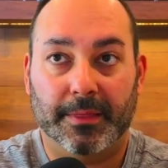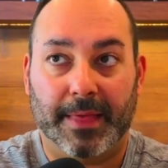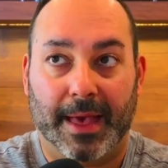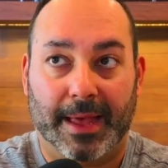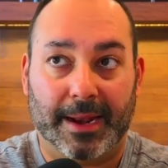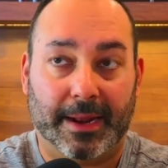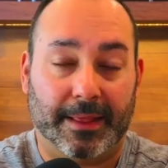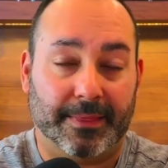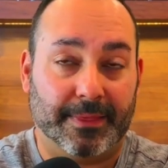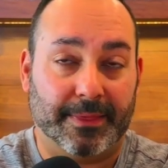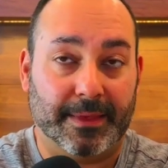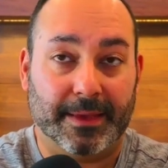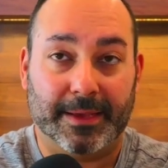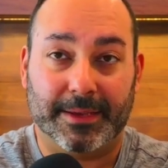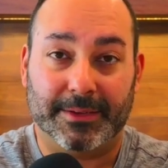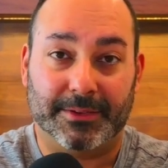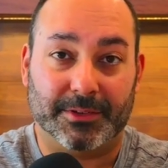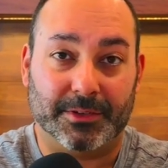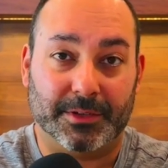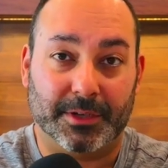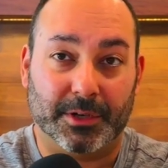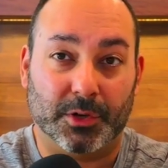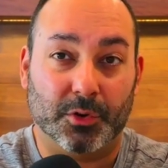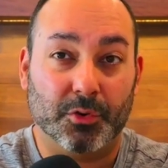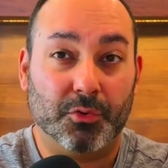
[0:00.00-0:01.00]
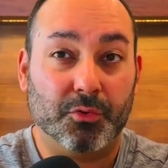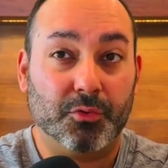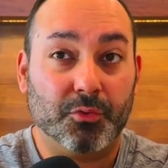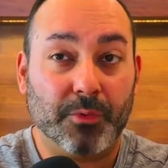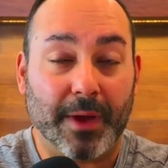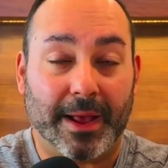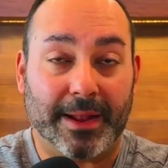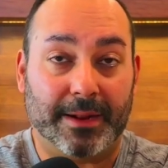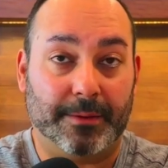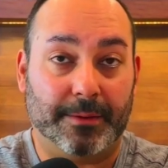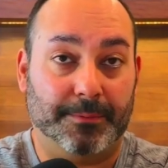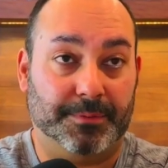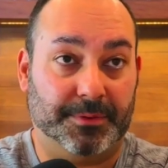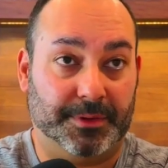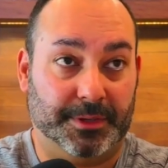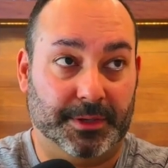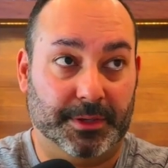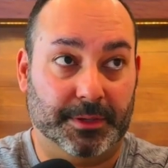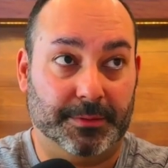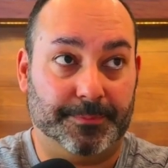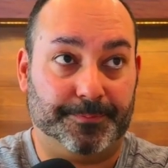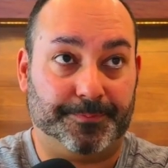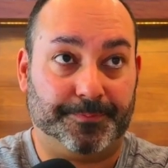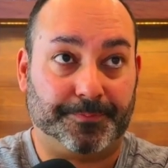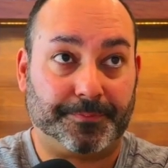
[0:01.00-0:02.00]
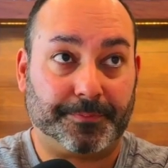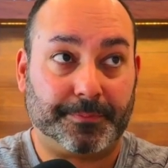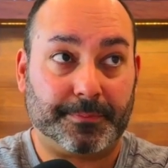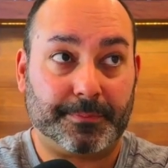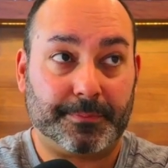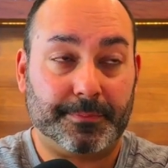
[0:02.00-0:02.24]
that I think is an incredibly